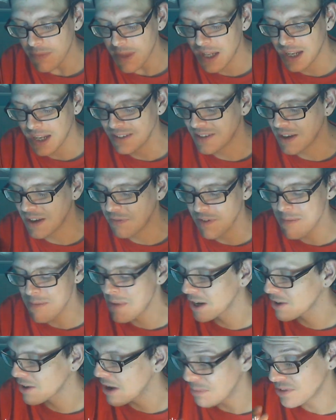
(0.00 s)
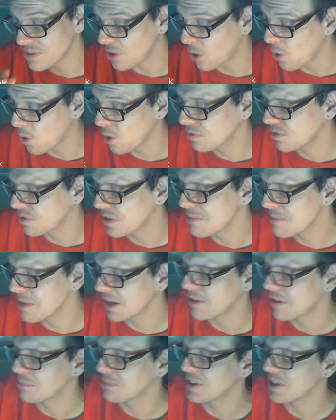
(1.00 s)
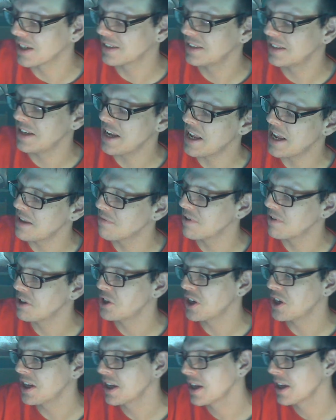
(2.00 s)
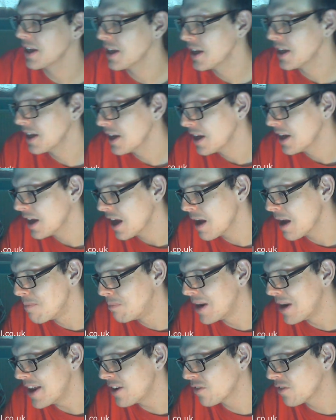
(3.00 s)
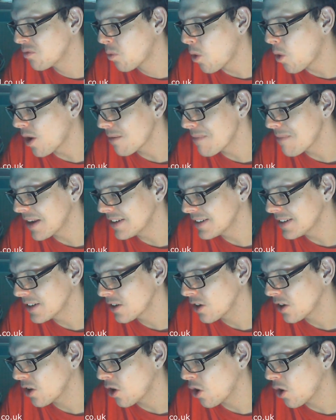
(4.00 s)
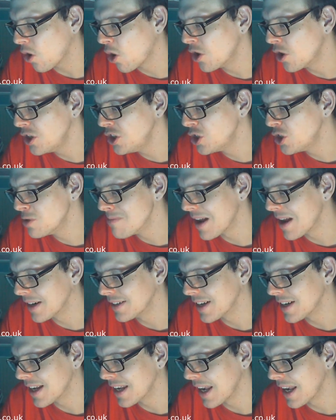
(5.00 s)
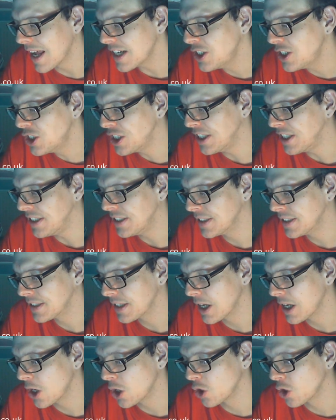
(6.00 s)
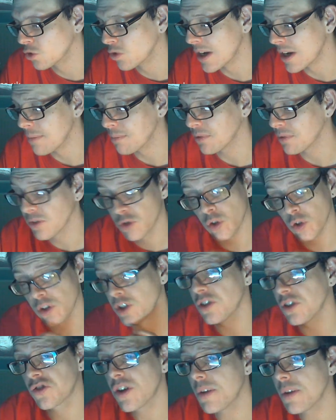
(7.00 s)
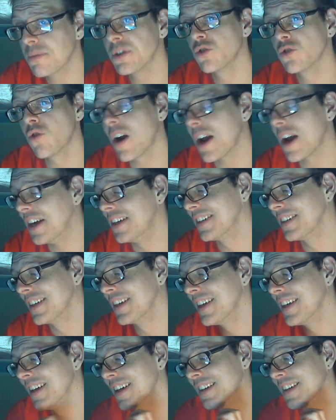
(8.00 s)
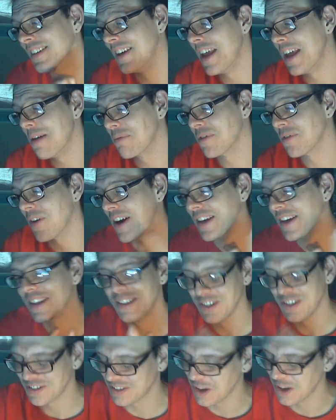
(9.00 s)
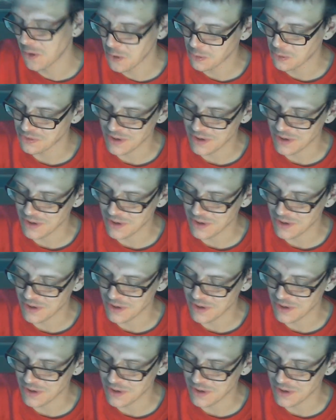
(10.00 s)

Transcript: Like I say, 3 milligrams, these are all 3 milligrams of nicotine, 80 Fiji. A blend of watermelon, honeydew melon, lychee, and grapes. So the description's right, the name's right, just the logo's